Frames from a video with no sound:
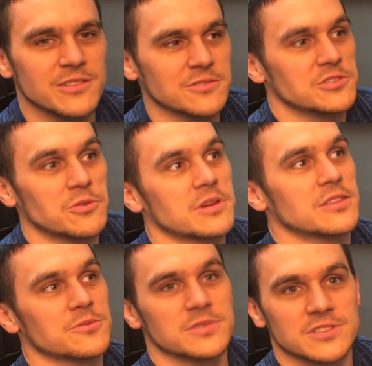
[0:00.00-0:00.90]
You'll
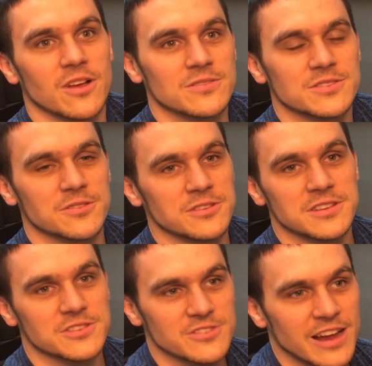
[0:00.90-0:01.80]
get the results. You don't
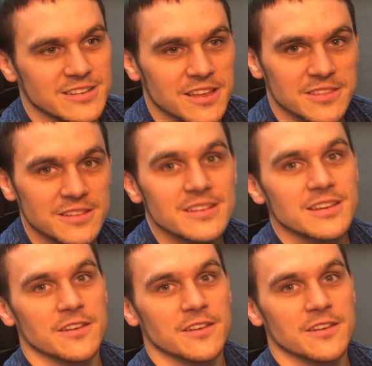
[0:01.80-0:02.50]
need to track nothing.